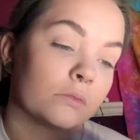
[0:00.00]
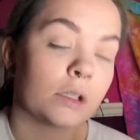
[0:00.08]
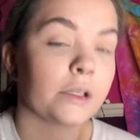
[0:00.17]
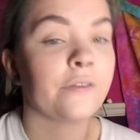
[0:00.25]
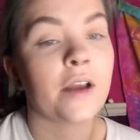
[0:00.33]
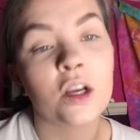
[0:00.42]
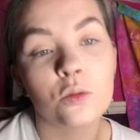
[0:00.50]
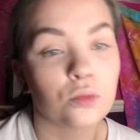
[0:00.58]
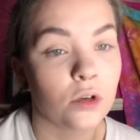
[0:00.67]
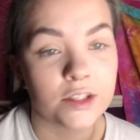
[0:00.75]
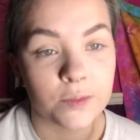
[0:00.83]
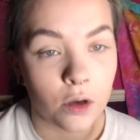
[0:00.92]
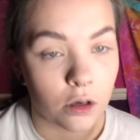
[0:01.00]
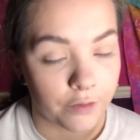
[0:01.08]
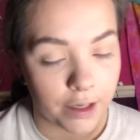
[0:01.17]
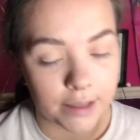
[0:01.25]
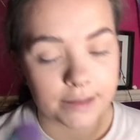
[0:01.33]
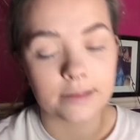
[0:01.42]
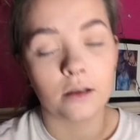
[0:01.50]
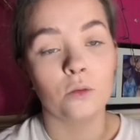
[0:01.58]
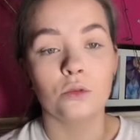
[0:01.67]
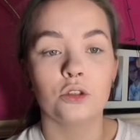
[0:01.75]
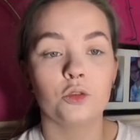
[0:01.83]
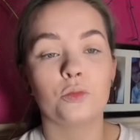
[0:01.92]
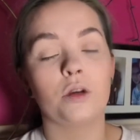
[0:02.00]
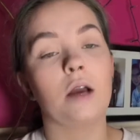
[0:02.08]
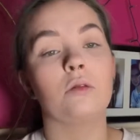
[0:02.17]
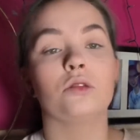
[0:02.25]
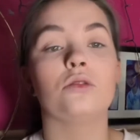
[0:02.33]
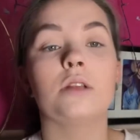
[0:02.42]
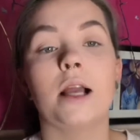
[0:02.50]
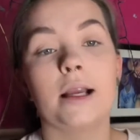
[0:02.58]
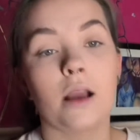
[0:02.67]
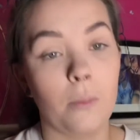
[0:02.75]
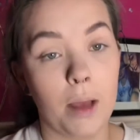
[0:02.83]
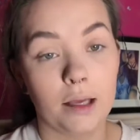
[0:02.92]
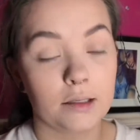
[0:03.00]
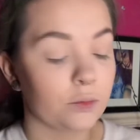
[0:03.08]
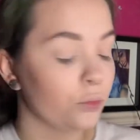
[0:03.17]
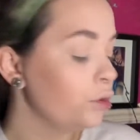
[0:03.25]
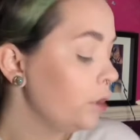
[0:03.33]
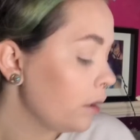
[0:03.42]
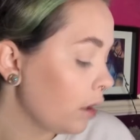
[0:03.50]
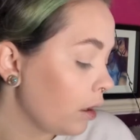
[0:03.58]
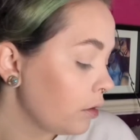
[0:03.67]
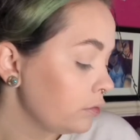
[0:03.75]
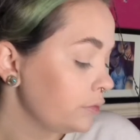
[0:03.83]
If I could bronze my whole face, I would, but I would look like a mess. But you know.